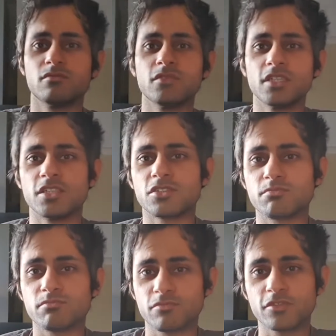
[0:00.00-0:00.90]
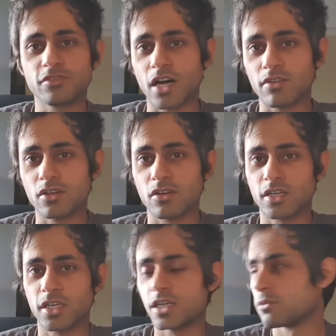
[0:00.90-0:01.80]
It is 5 o'clock
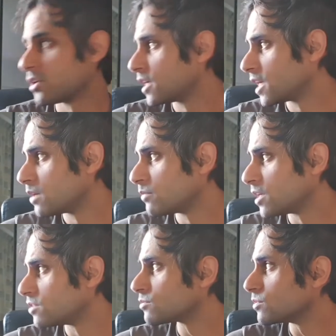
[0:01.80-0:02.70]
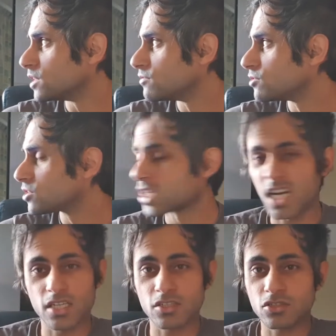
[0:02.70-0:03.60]
here where I am, and we've just
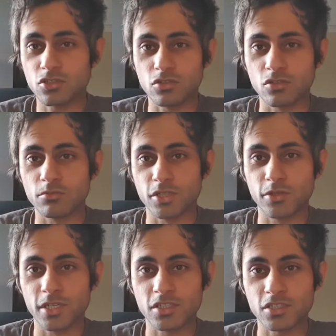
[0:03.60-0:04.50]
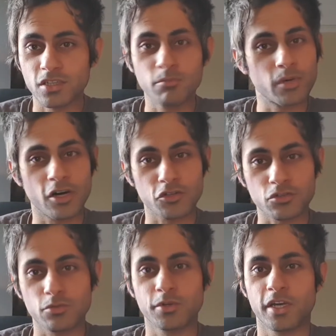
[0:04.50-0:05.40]
had Storm Eunice pass
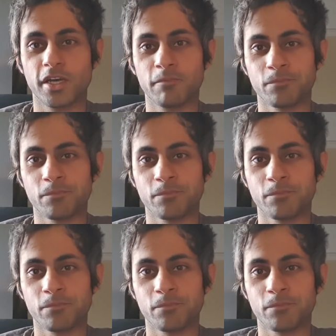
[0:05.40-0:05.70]
through here.